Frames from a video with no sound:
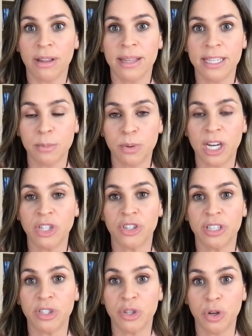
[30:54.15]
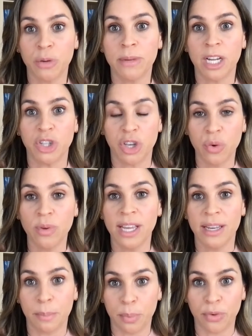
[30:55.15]
this pressure is too much. You
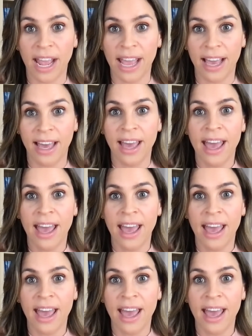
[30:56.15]
need a break.